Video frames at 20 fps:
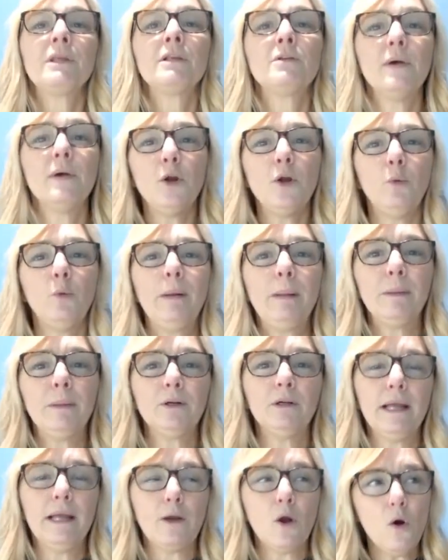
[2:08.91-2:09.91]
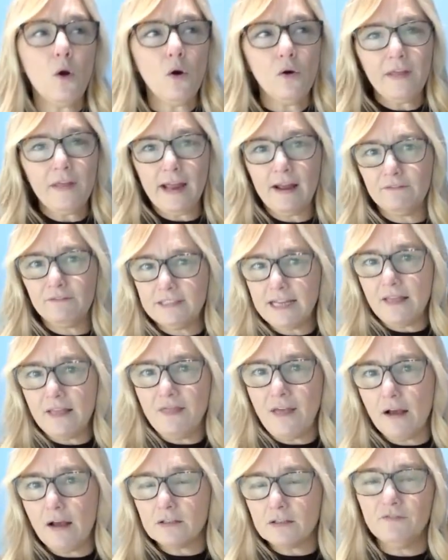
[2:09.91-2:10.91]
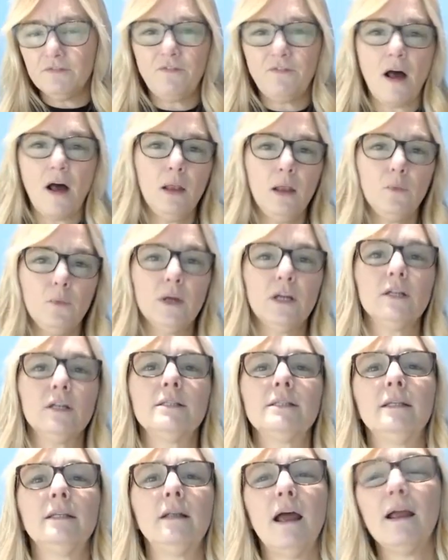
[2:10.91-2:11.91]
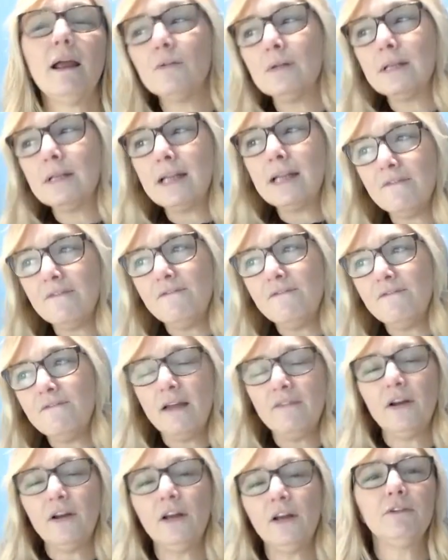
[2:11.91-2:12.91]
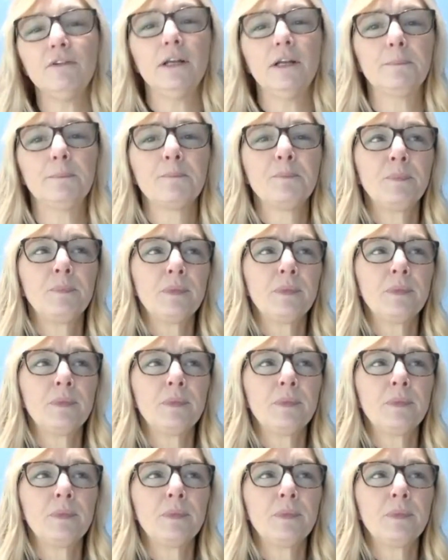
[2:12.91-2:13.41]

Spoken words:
So I know people are like, oh, they have 10,000 followers and I only have 500.